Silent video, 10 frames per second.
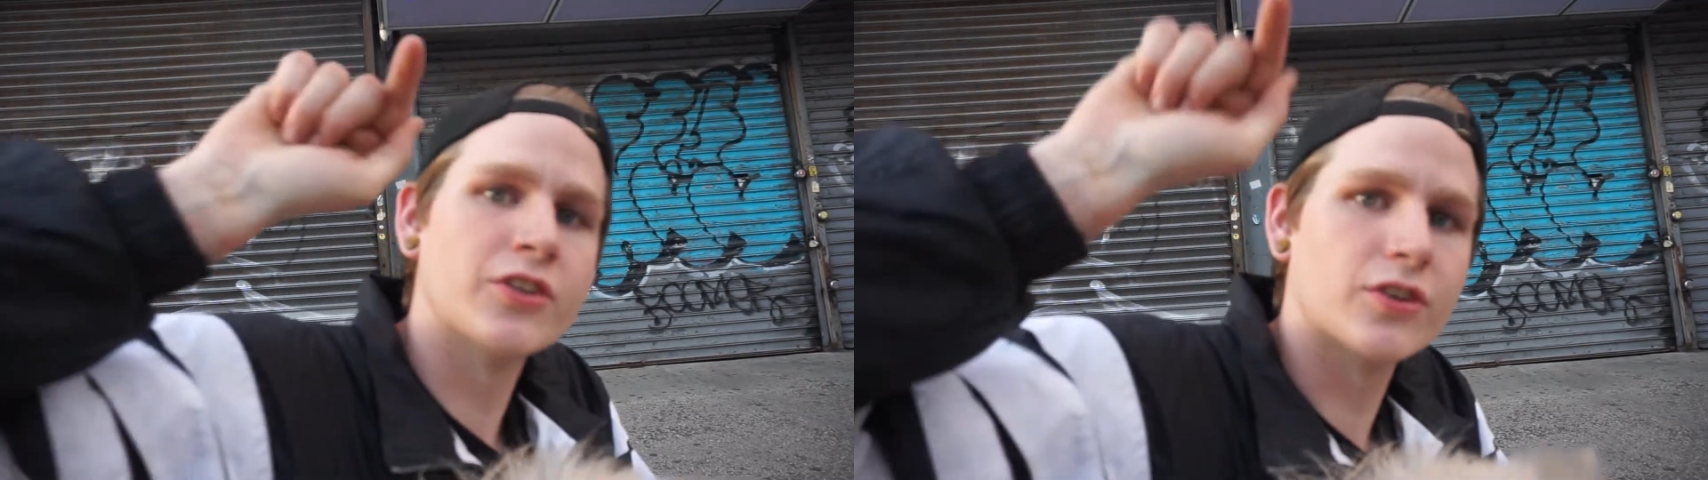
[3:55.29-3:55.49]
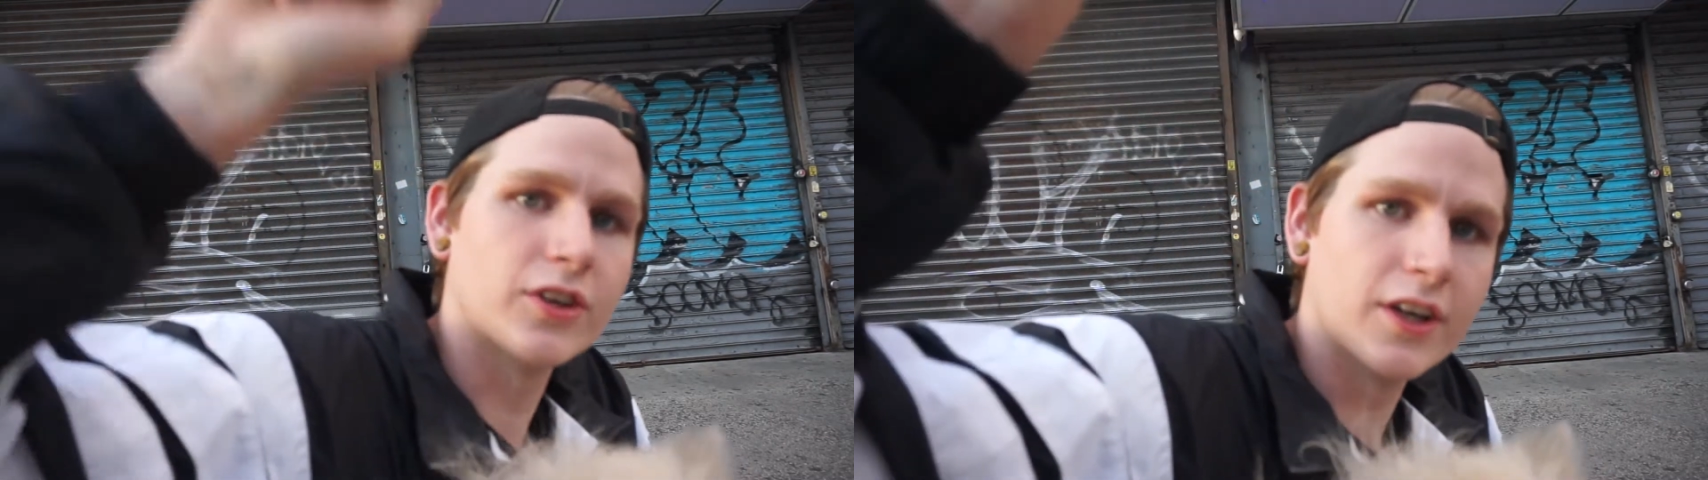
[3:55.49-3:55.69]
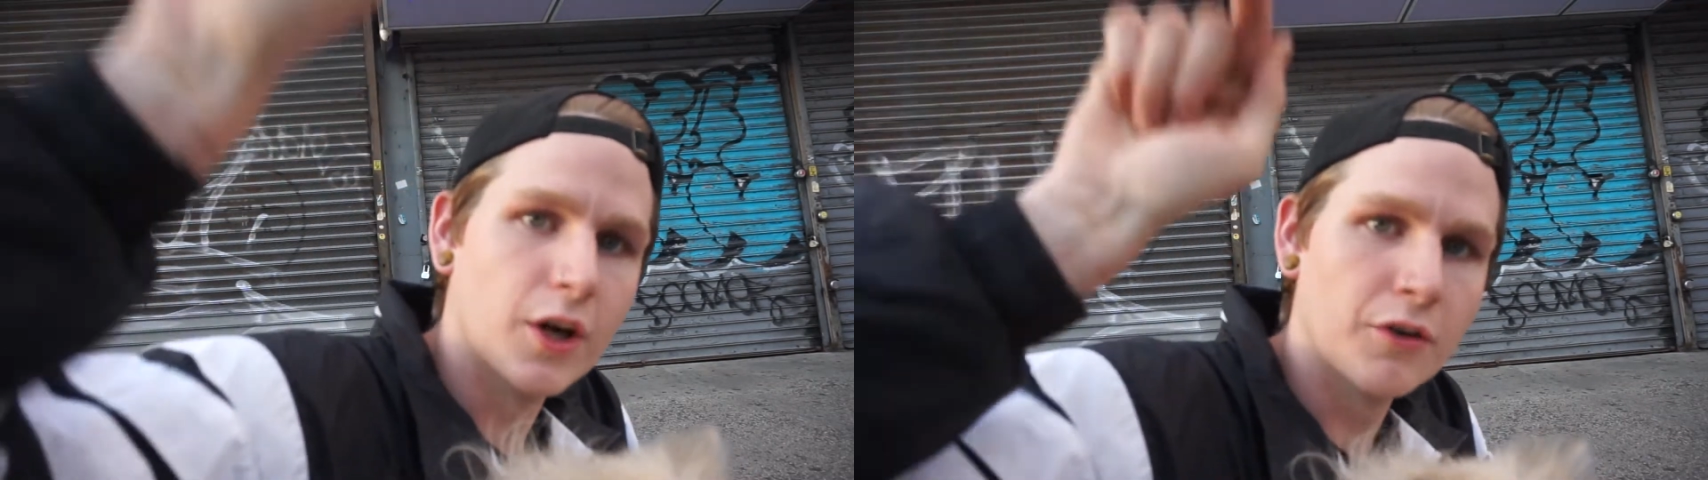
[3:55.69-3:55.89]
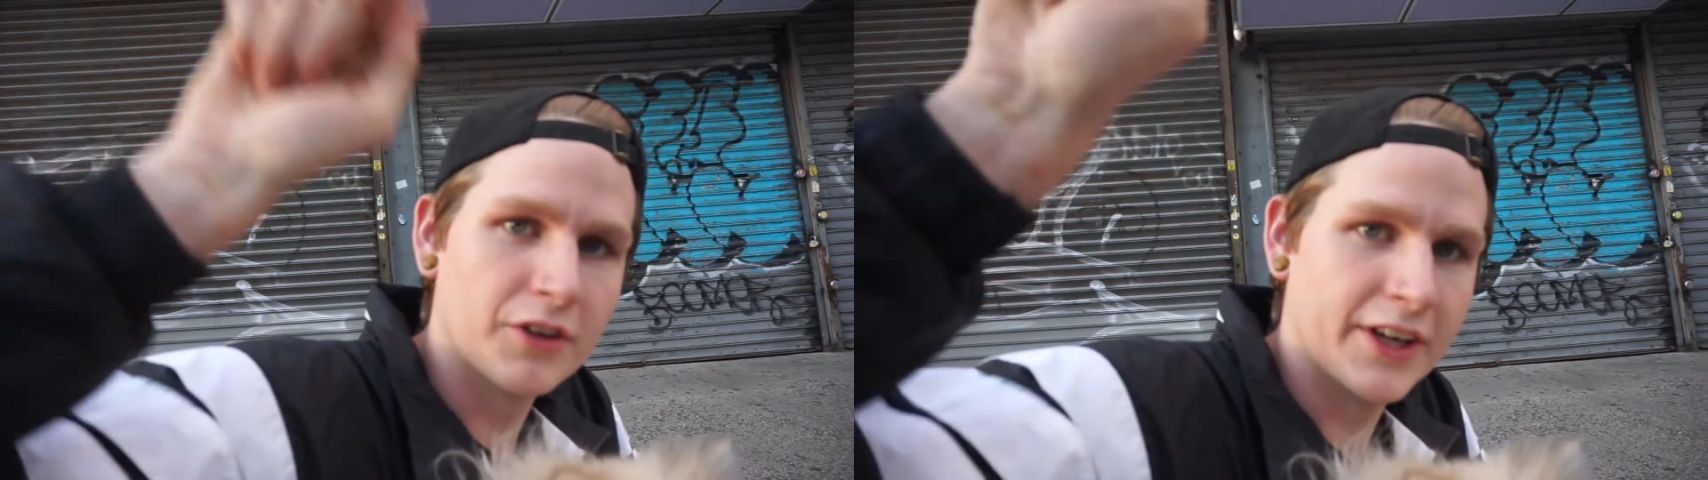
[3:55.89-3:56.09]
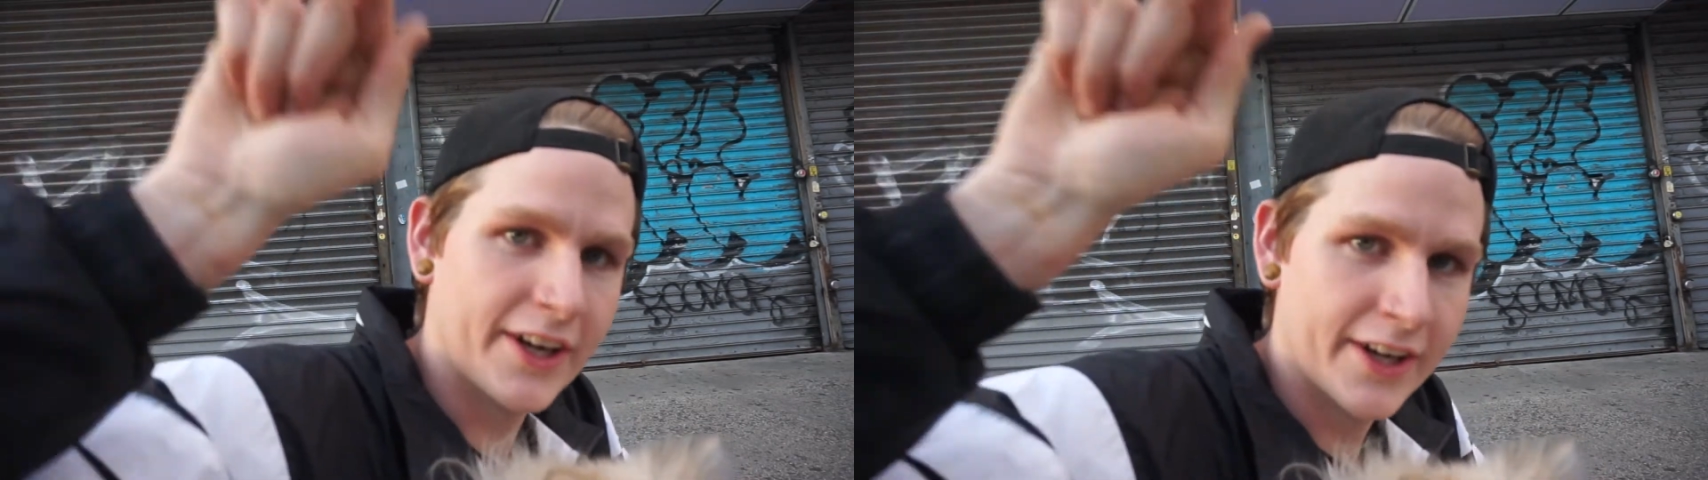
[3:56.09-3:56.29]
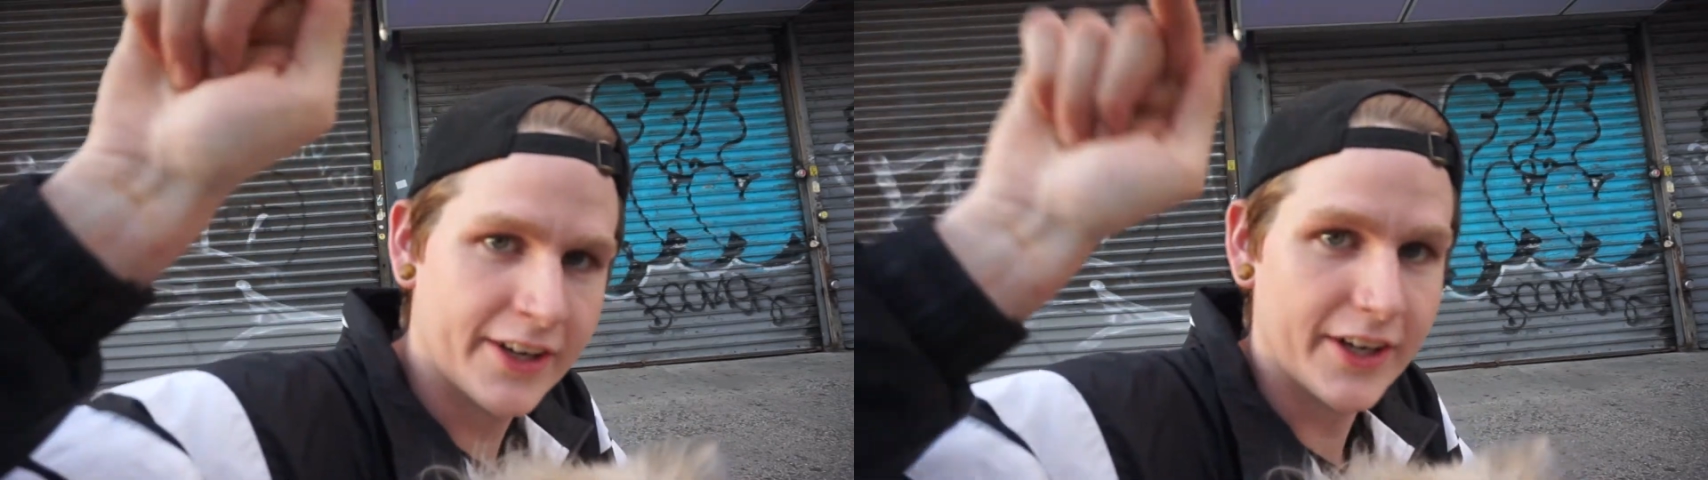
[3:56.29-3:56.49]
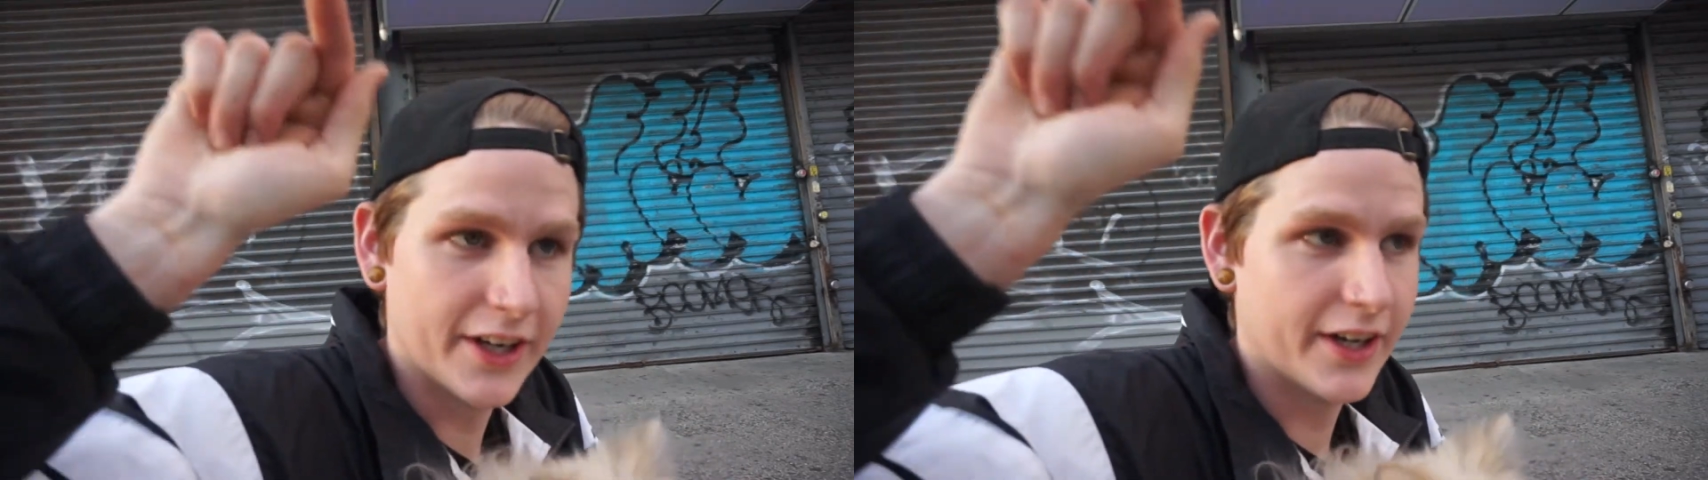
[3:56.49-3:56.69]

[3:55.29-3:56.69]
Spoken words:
store over yonder,